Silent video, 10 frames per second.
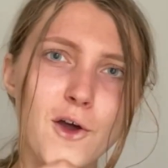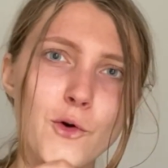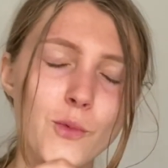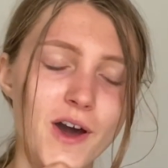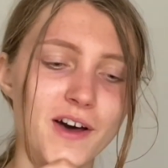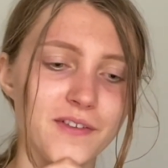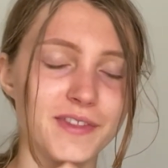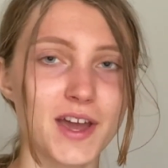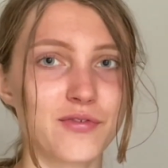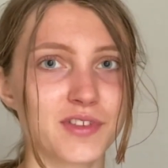Well,
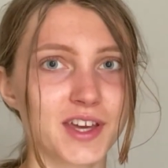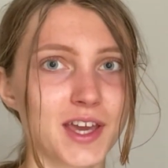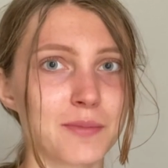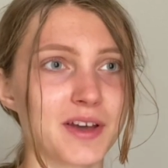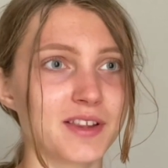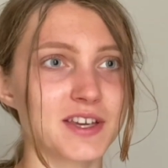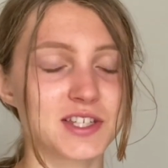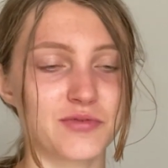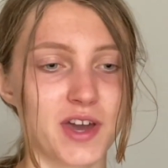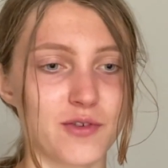definitely my least
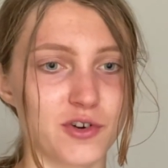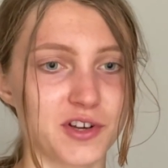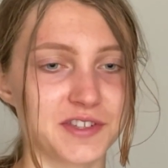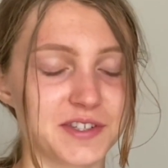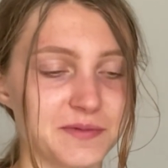favorite.